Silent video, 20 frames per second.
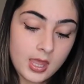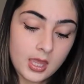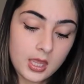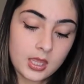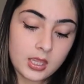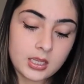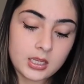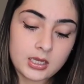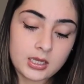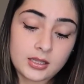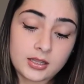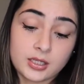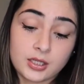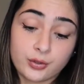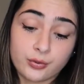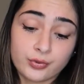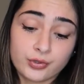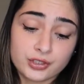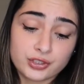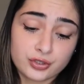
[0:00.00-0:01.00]
And the
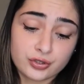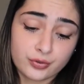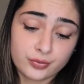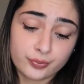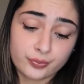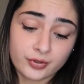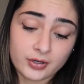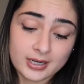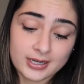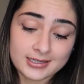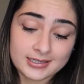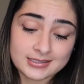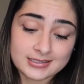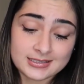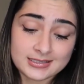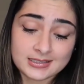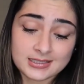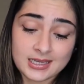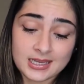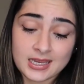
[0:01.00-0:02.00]
original
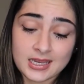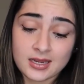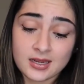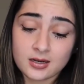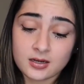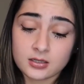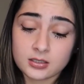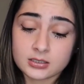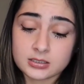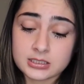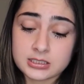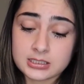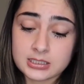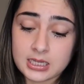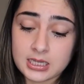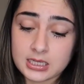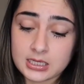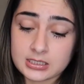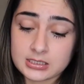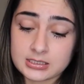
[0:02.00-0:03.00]
price here
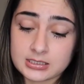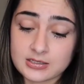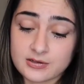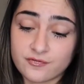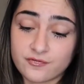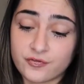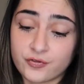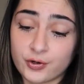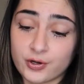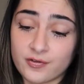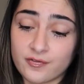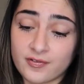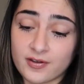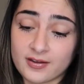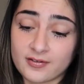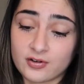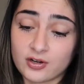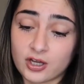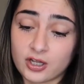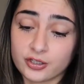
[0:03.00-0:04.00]
says
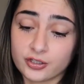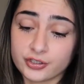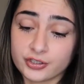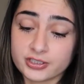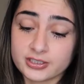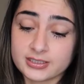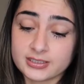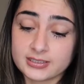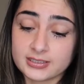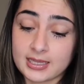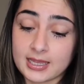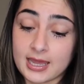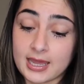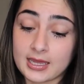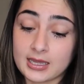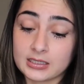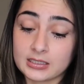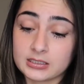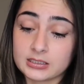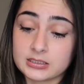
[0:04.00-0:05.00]
$45
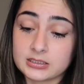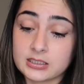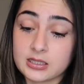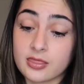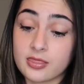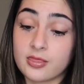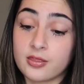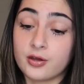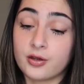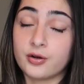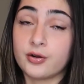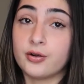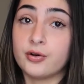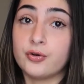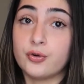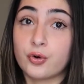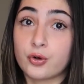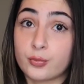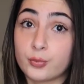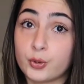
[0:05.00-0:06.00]
at the
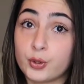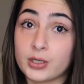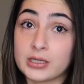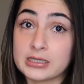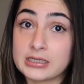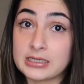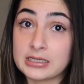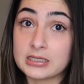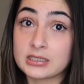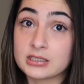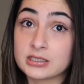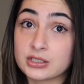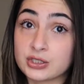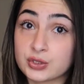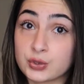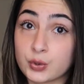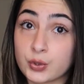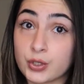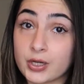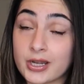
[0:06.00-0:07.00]
normal Adidas
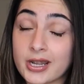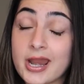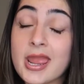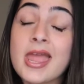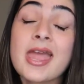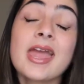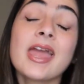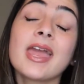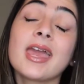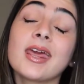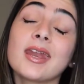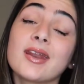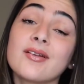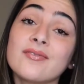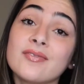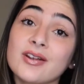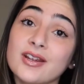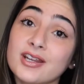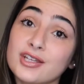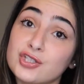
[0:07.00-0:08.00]
store, and
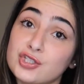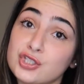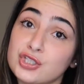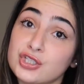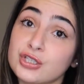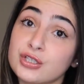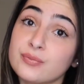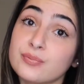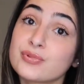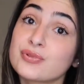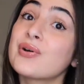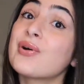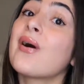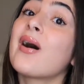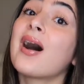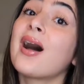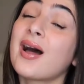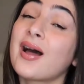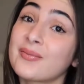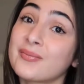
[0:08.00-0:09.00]
I'm very cheap, so
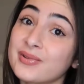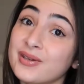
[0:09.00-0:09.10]
I'm